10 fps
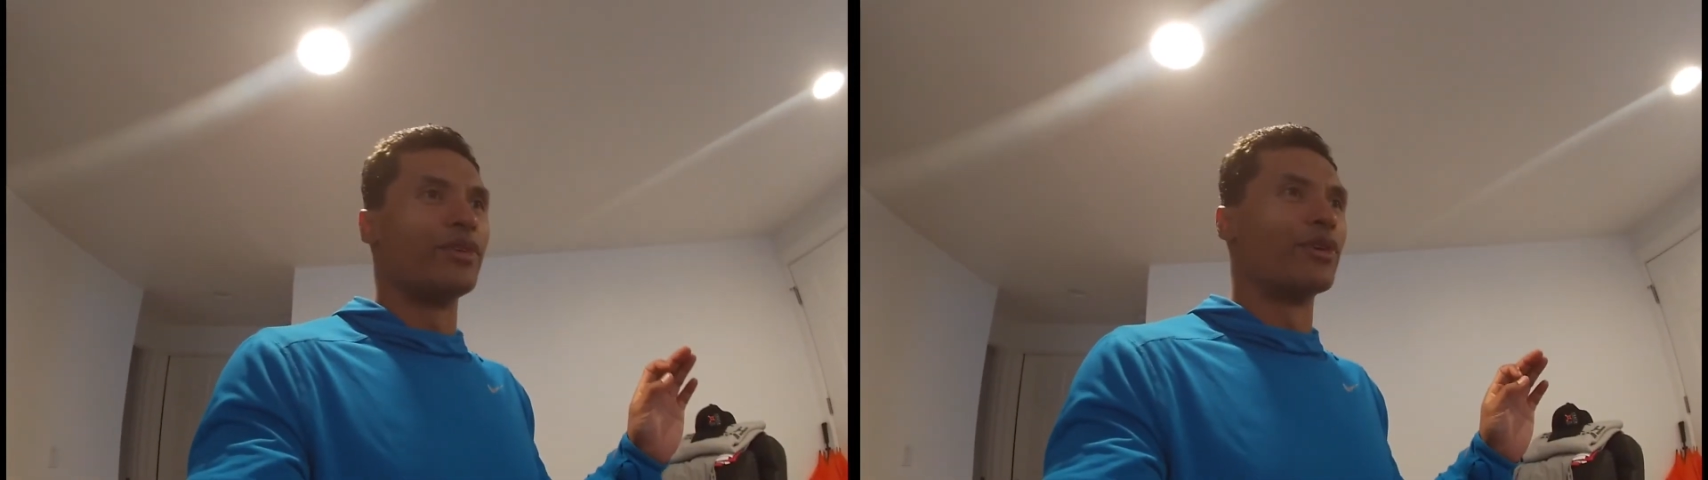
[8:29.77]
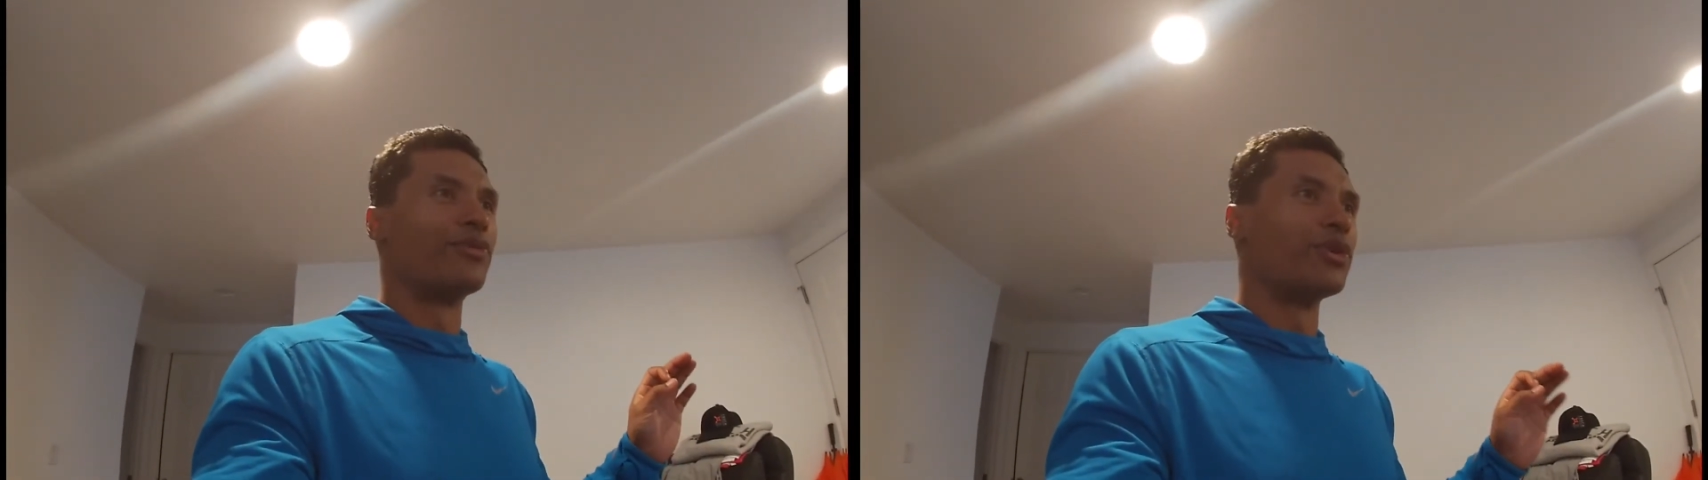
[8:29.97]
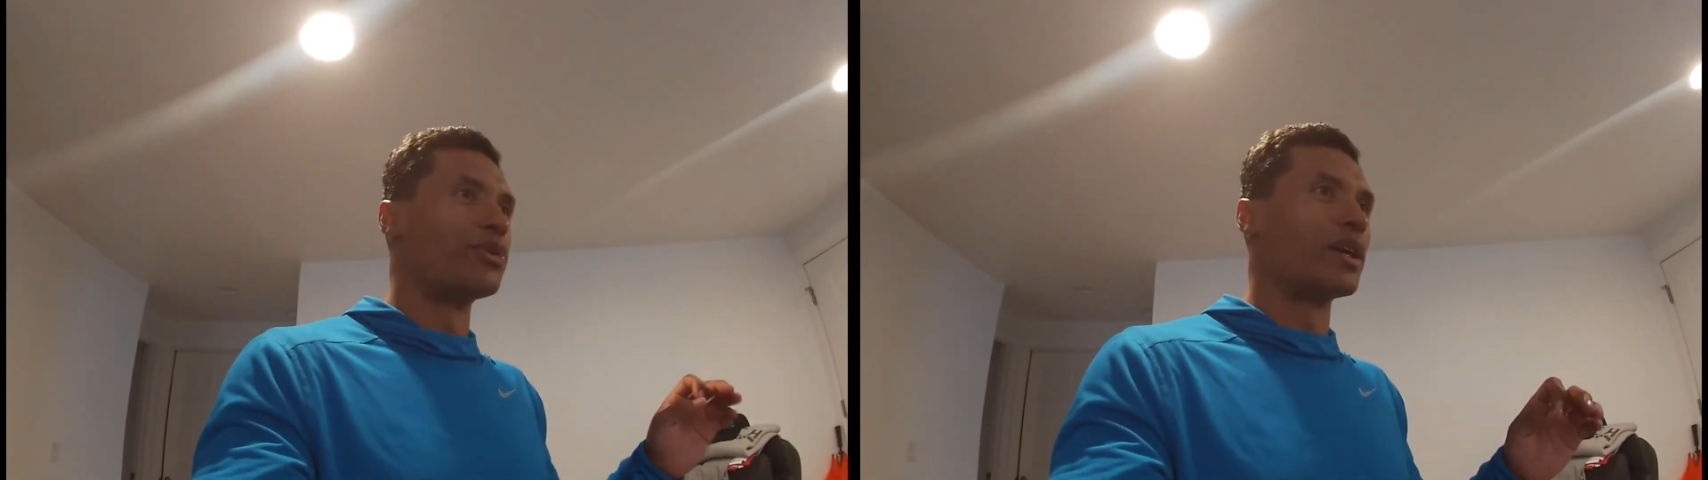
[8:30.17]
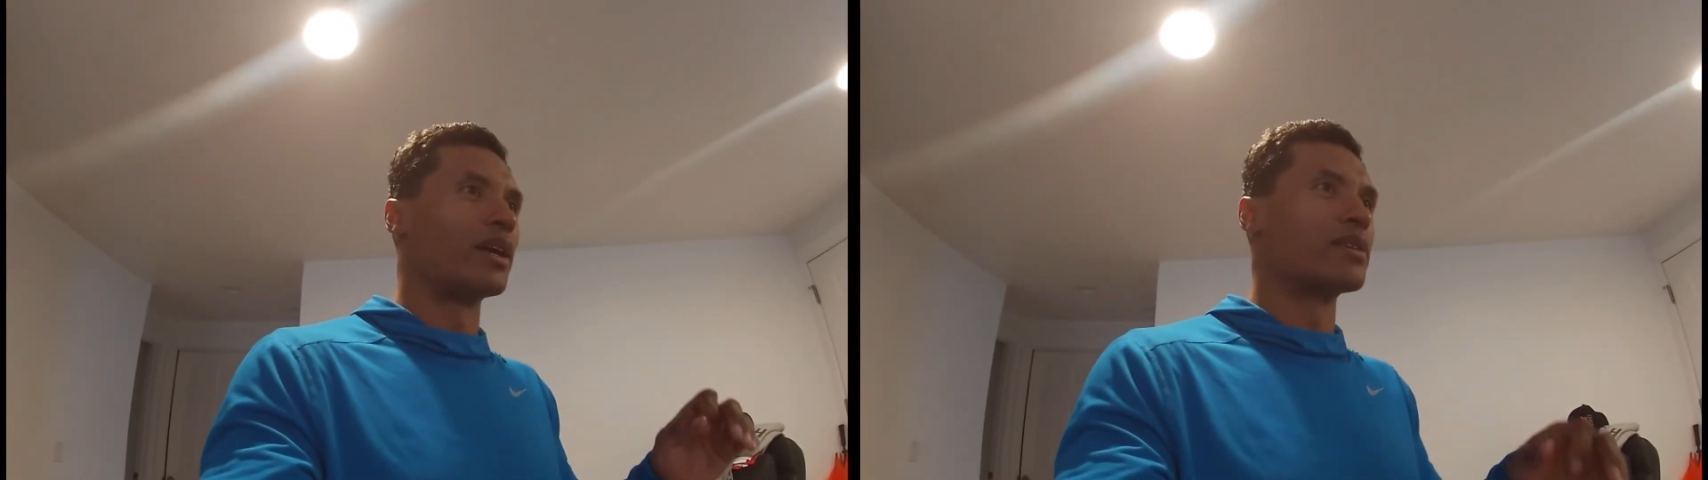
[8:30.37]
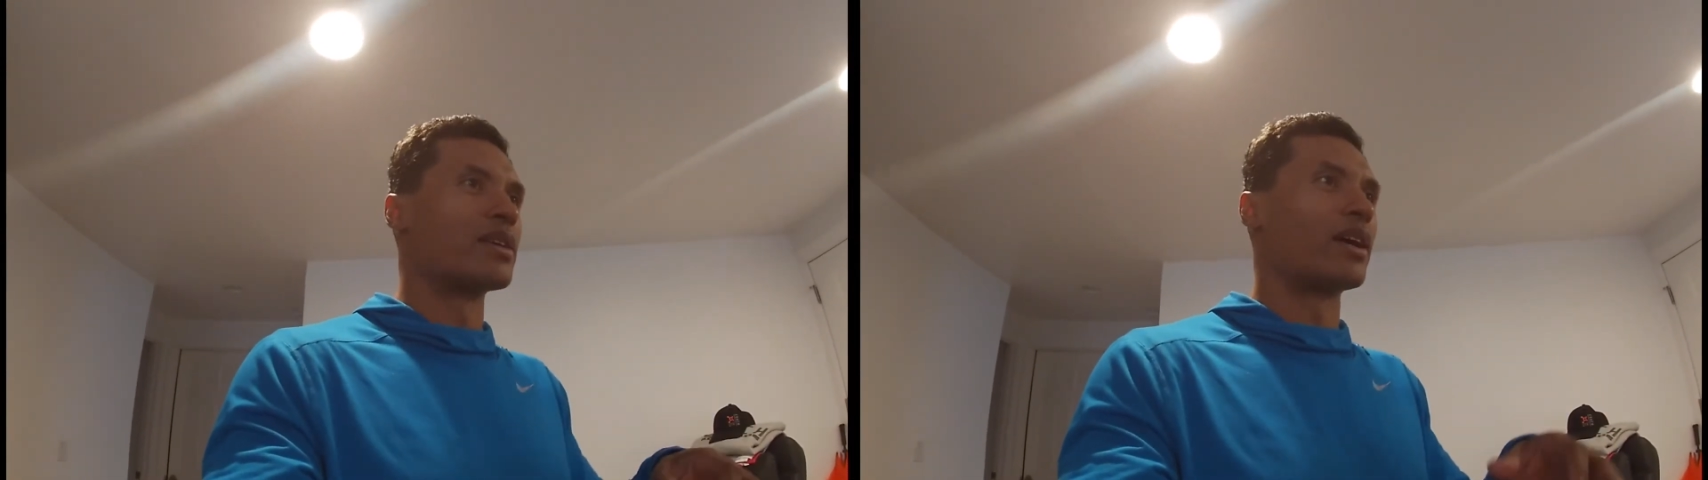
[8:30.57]
few
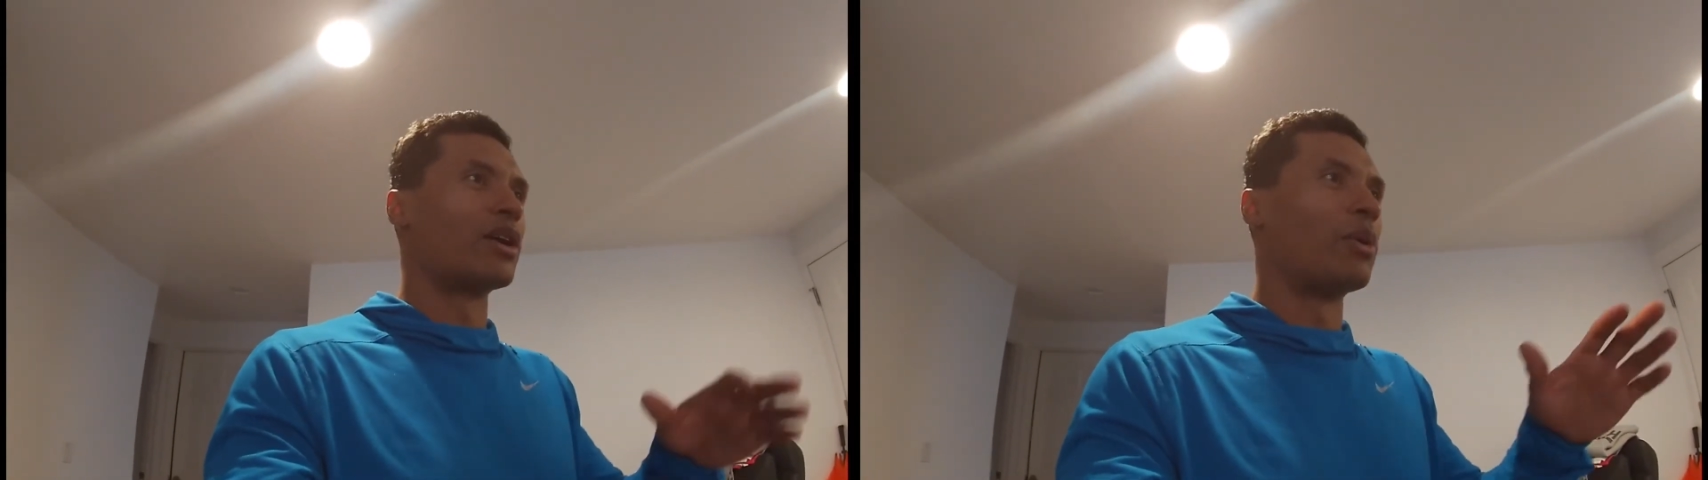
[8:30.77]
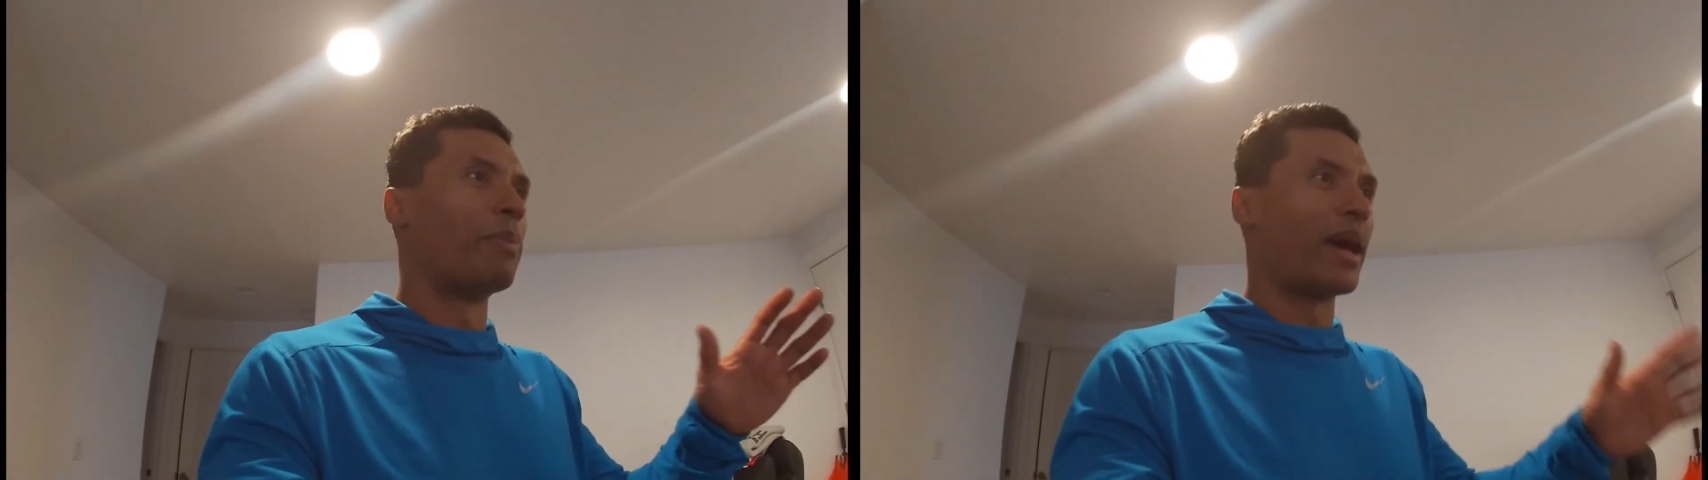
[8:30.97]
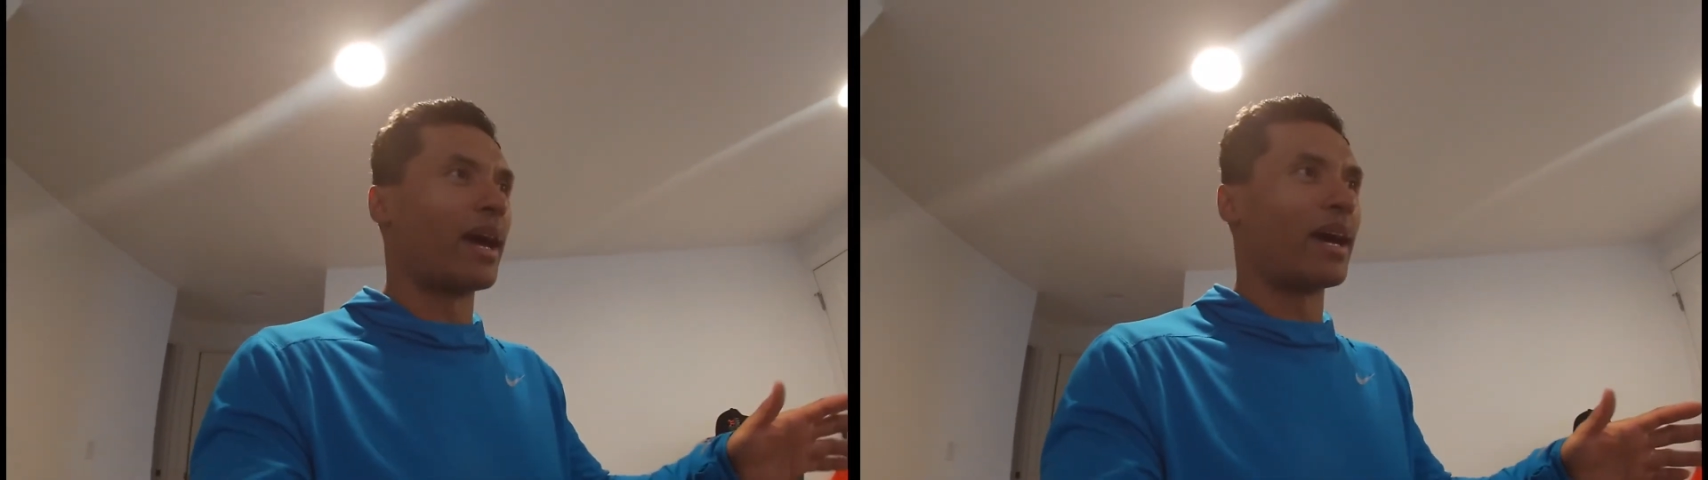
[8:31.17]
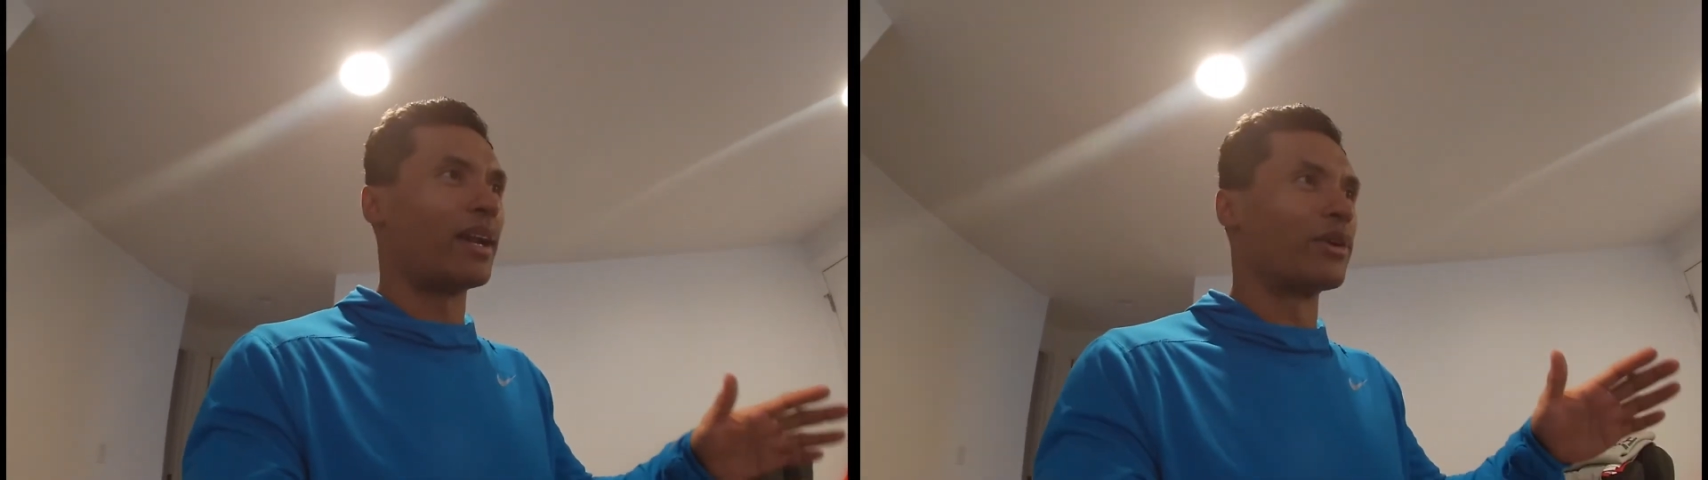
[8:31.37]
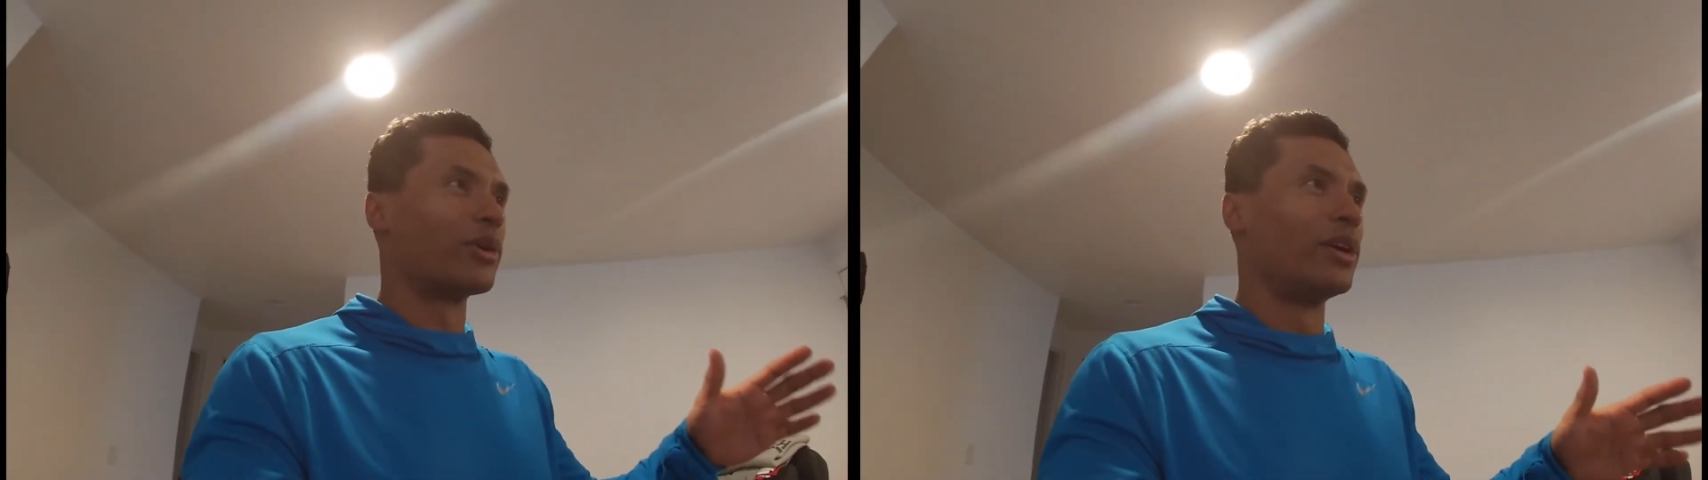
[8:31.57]
things that go
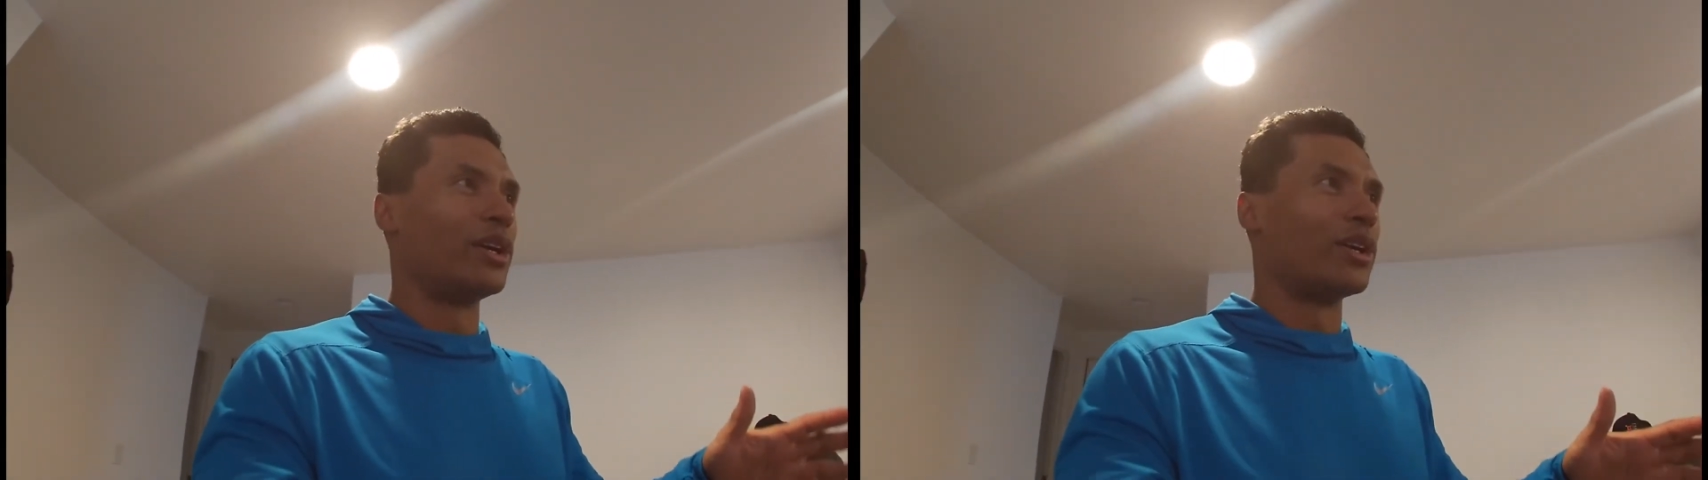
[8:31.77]
bad, or,